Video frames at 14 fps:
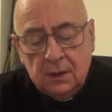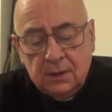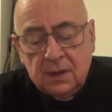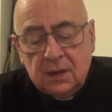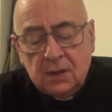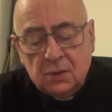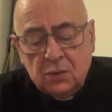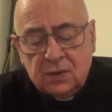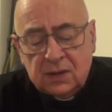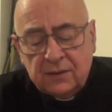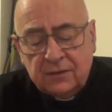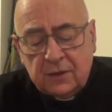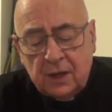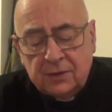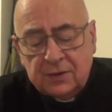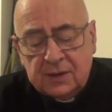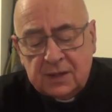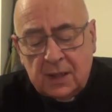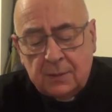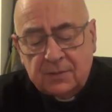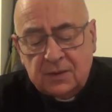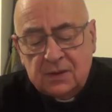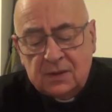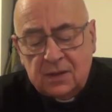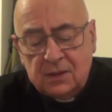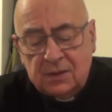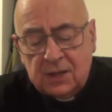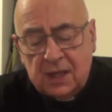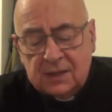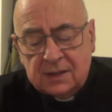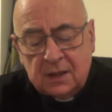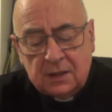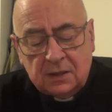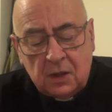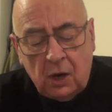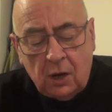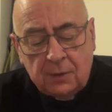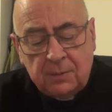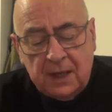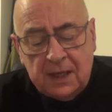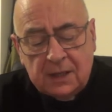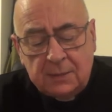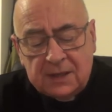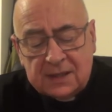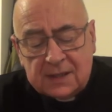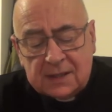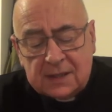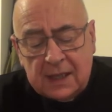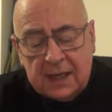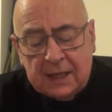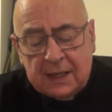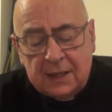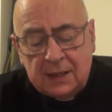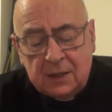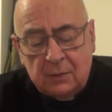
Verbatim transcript: The use of contraception suggests that God made a mistake in